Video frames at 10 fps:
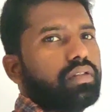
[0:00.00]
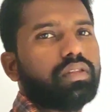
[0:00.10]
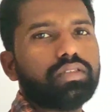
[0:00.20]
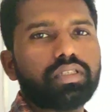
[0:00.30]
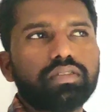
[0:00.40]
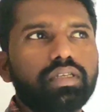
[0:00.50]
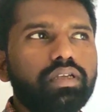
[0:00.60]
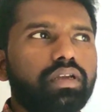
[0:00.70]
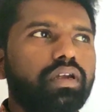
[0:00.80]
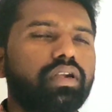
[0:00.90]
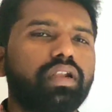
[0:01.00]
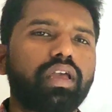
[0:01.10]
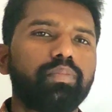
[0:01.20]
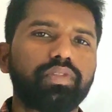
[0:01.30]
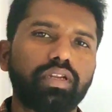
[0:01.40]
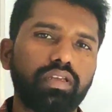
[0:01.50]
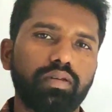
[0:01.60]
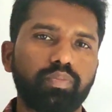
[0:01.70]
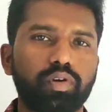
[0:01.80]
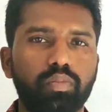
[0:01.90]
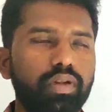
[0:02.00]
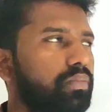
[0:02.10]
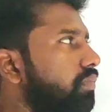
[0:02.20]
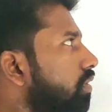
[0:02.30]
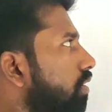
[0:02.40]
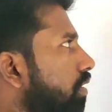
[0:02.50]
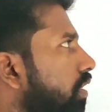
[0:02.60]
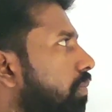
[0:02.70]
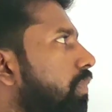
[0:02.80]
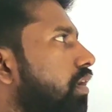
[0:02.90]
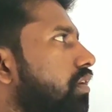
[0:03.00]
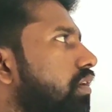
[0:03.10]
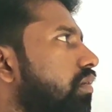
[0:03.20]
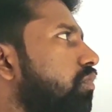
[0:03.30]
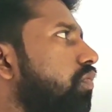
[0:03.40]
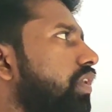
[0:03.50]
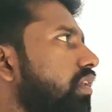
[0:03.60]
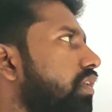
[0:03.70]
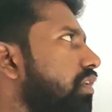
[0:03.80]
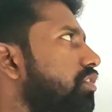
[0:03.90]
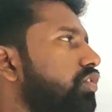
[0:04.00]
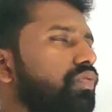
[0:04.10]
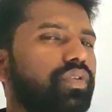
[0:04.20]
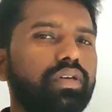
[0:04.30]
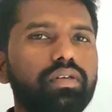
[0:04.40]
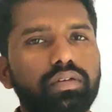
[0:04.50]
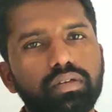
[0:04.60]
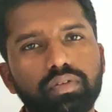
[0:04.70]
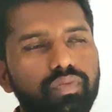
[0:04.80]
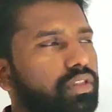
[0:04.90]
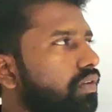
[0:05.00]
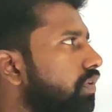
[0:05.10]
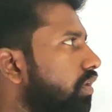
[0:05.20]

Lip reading: This is the type 3 problem. A particle moving eastward with a